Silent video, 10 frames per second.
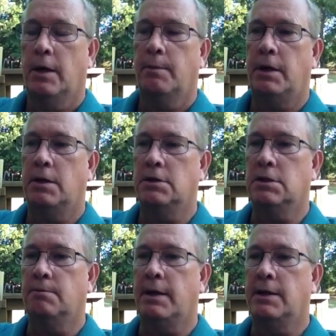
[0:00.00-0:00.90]
because
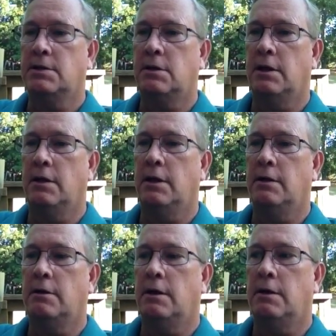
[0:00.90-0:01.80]
it makes
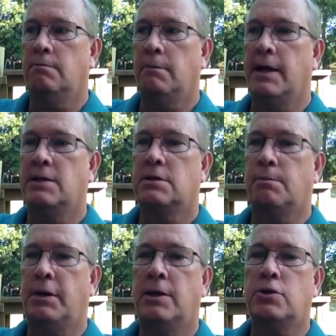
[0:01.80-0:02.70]
the
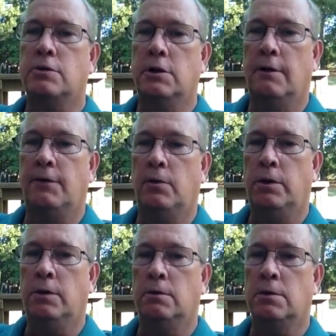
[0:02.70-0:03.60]
picture, if you
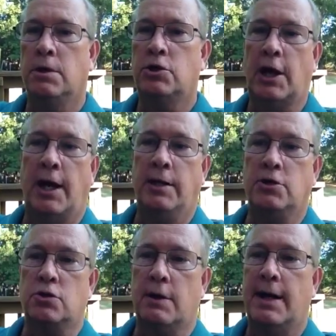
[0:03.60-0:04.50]
will,
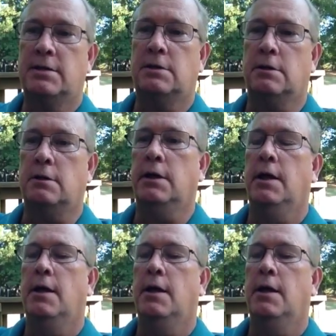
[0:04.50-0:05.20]
change drastically.